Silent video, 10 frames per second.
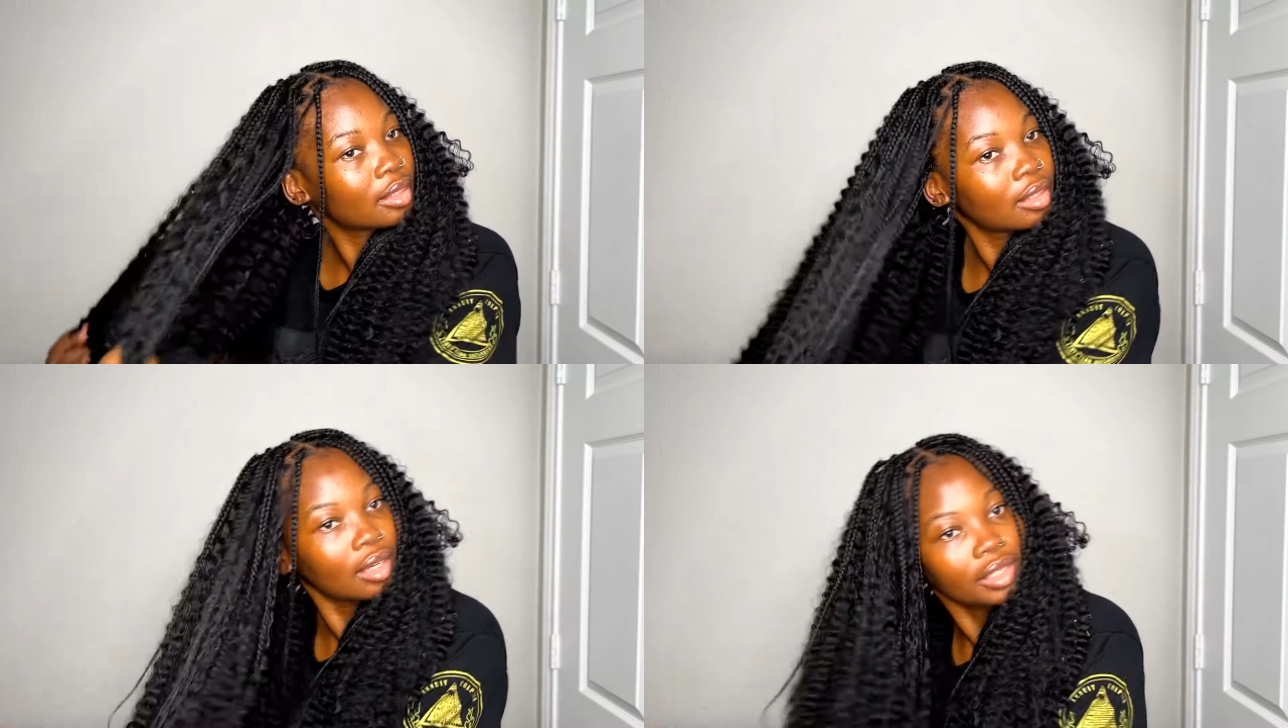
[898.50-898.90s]

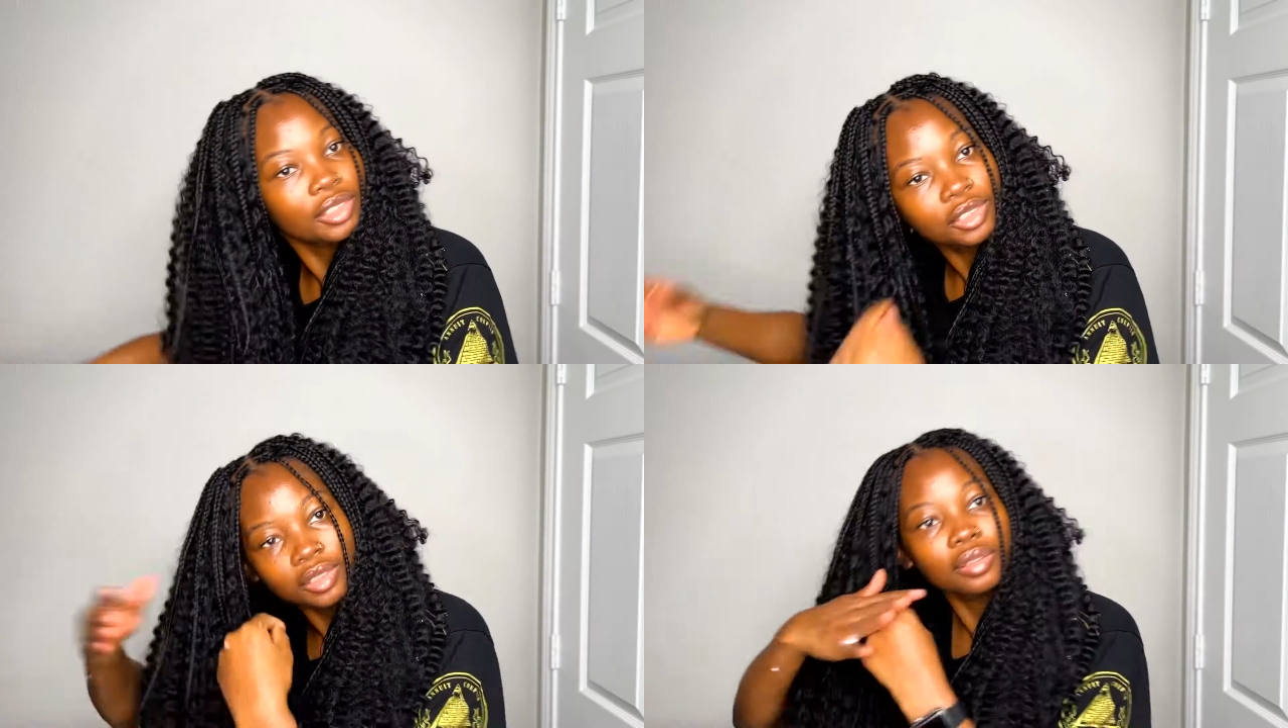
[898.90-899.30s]

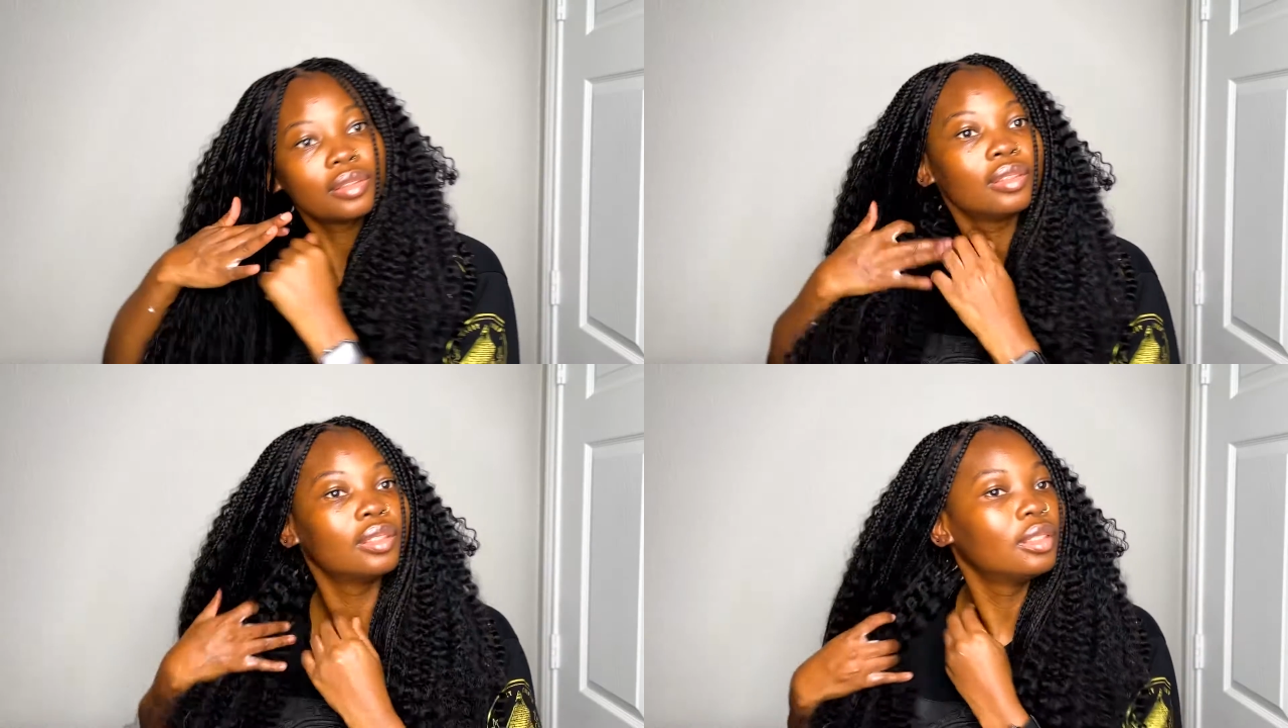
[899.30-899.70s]
Gosh.
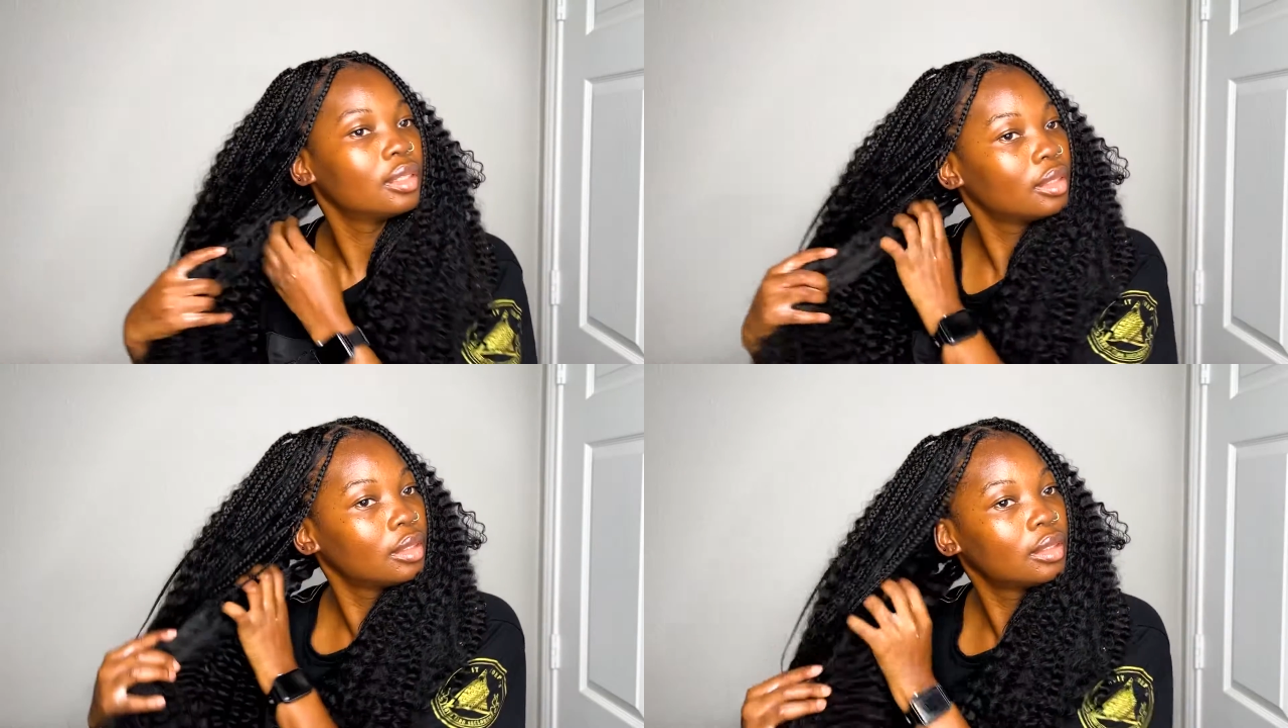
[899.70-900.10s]

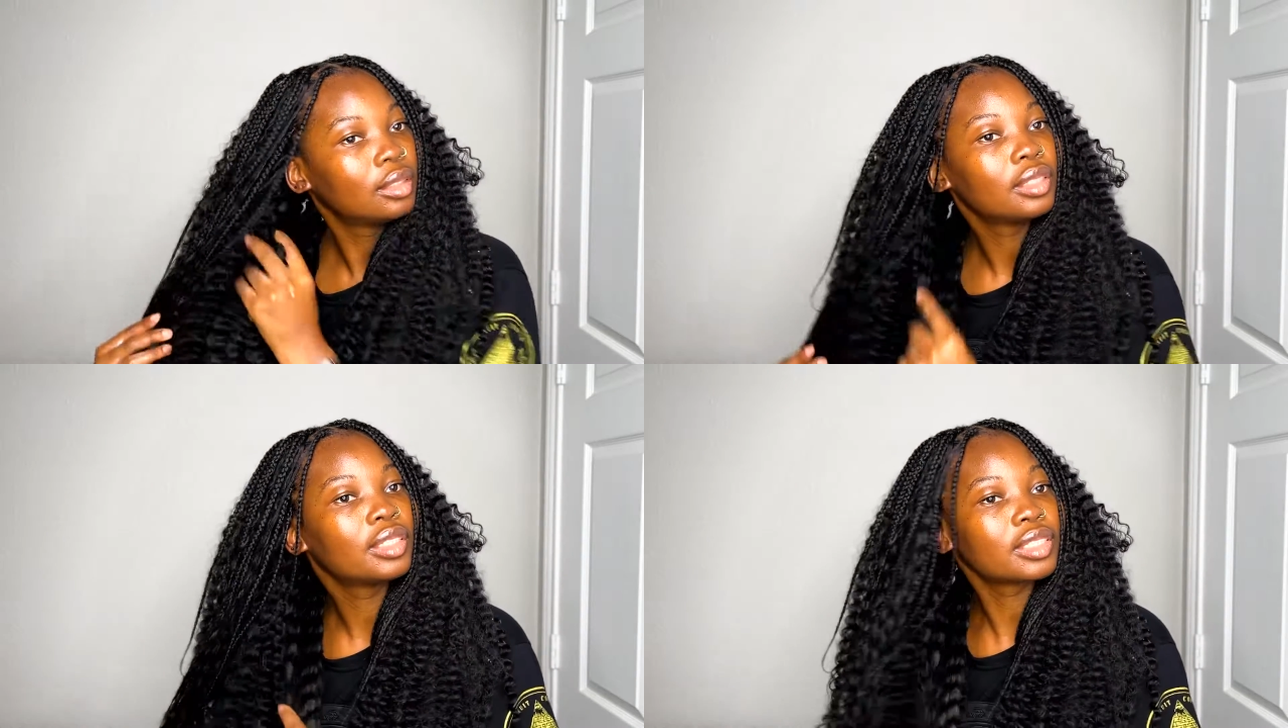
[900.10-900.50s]

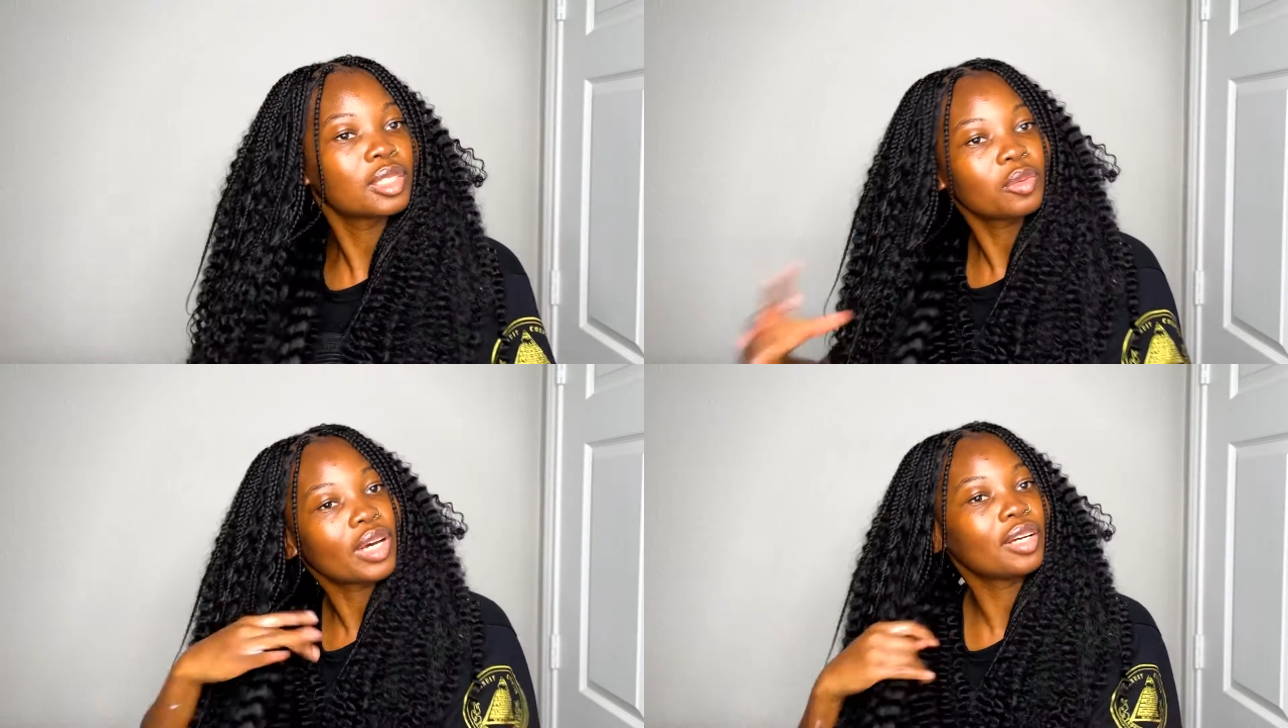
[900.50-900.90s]
This
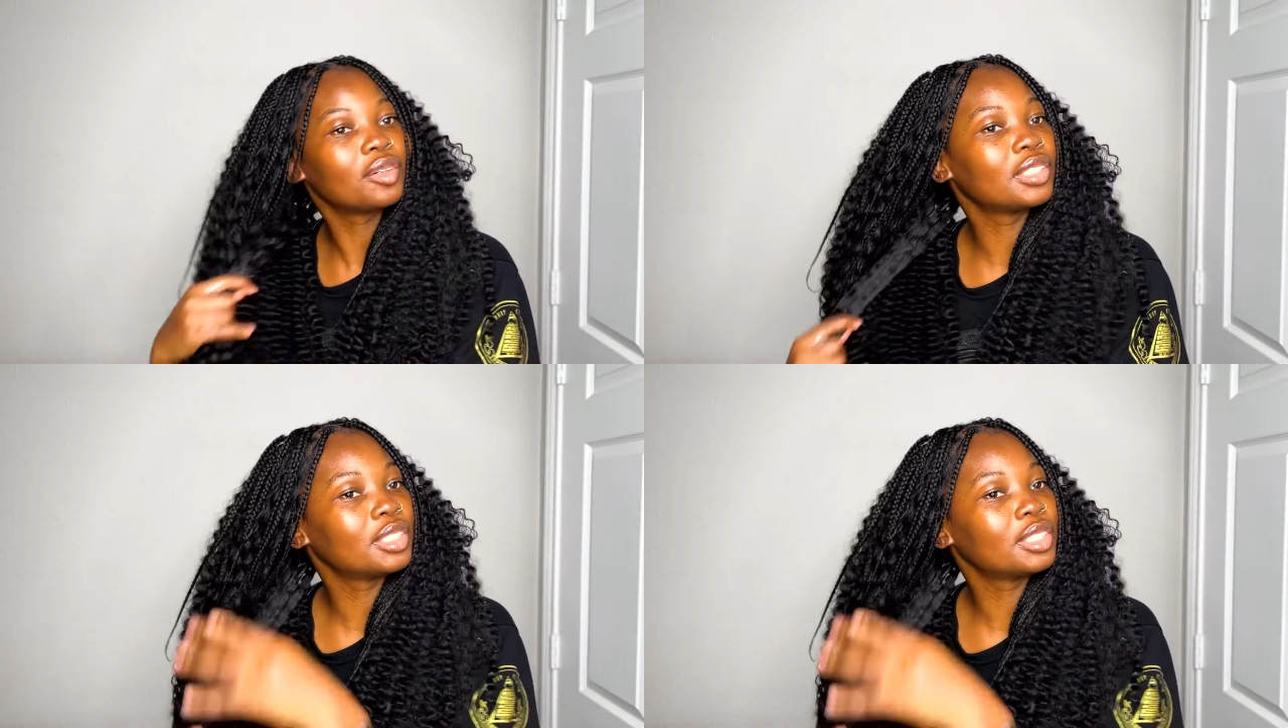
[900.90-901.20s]
is why I only